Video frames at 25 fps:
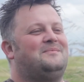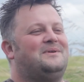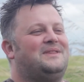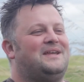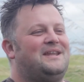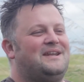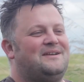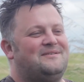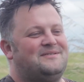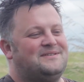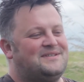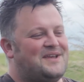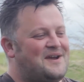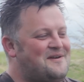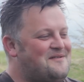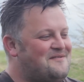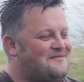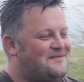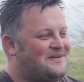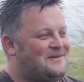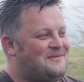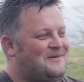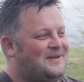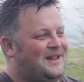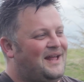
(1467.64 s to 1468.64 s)
But then it was
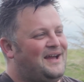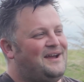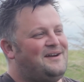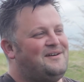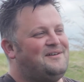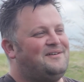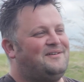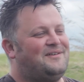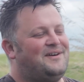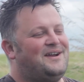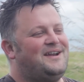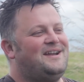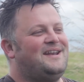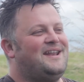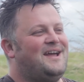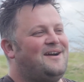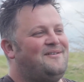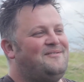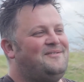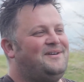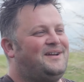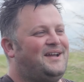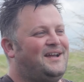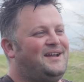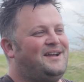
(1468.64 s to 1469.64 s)
over. We're like, oh great,
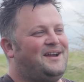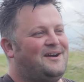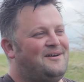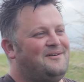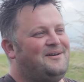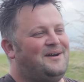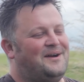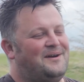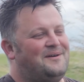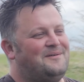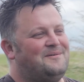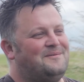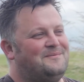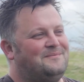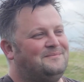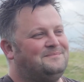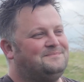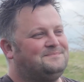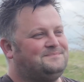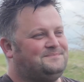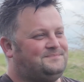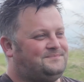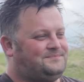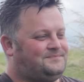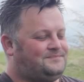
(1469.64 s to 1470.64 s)
now we can go
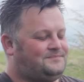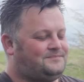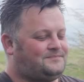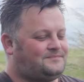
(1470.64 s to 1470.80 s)
home.